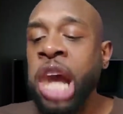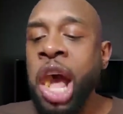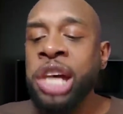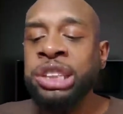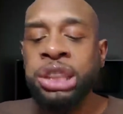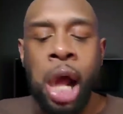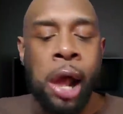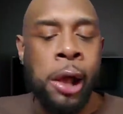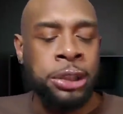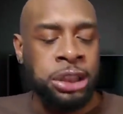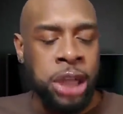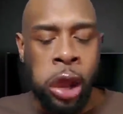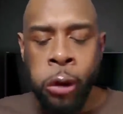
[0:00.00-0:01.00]
Yes,
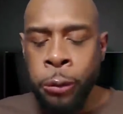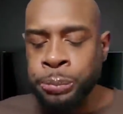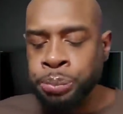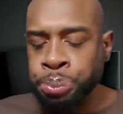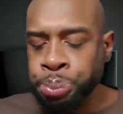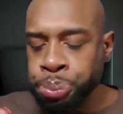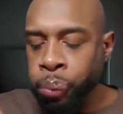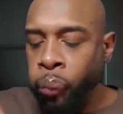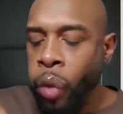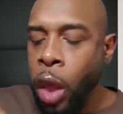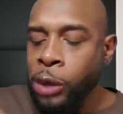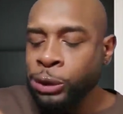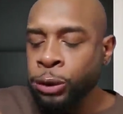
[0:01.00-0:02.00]
honey.
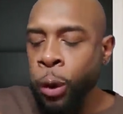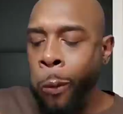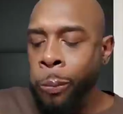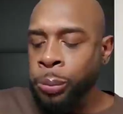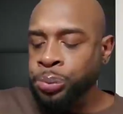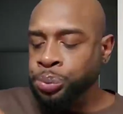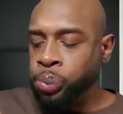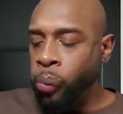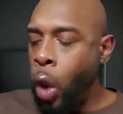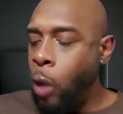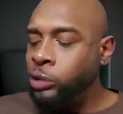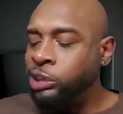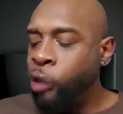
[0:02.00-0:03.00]
Mmm,
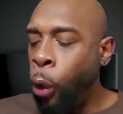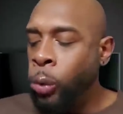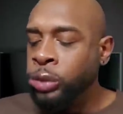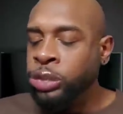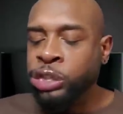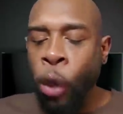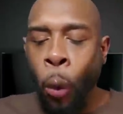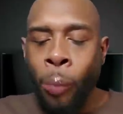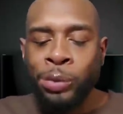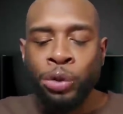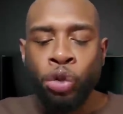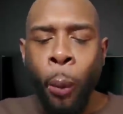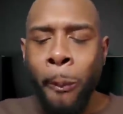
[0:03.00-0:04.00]
mm
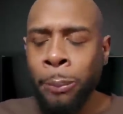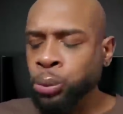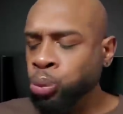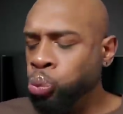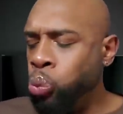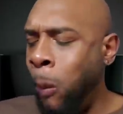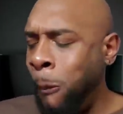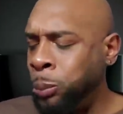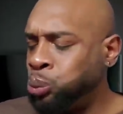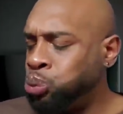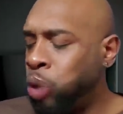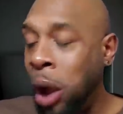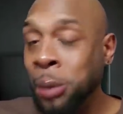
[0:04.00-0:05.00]
Mmm.
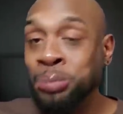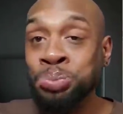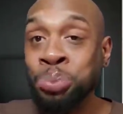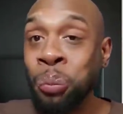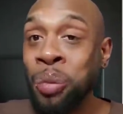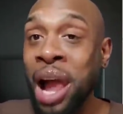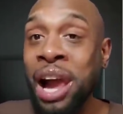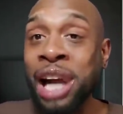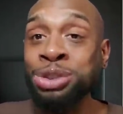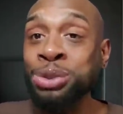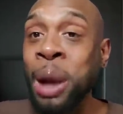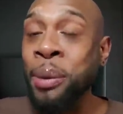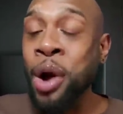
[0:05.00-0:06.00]
Well,
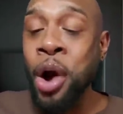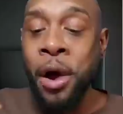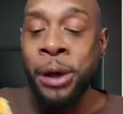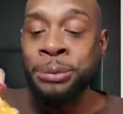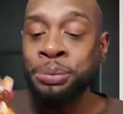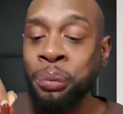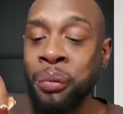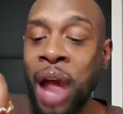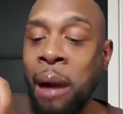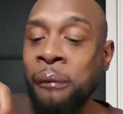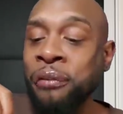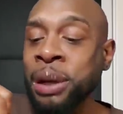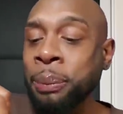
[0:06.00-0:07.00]
I'm good.
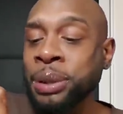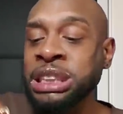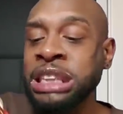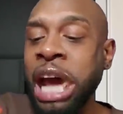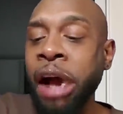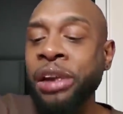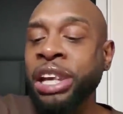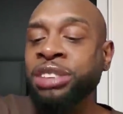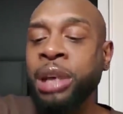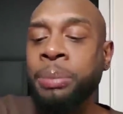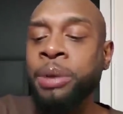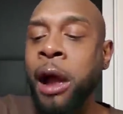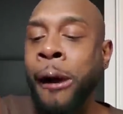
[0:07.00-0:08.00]
I am finna put it down and
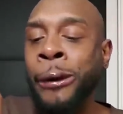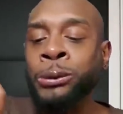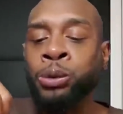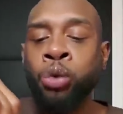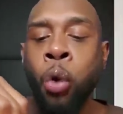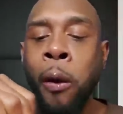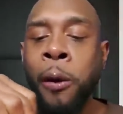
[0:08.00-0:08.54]
eat some now.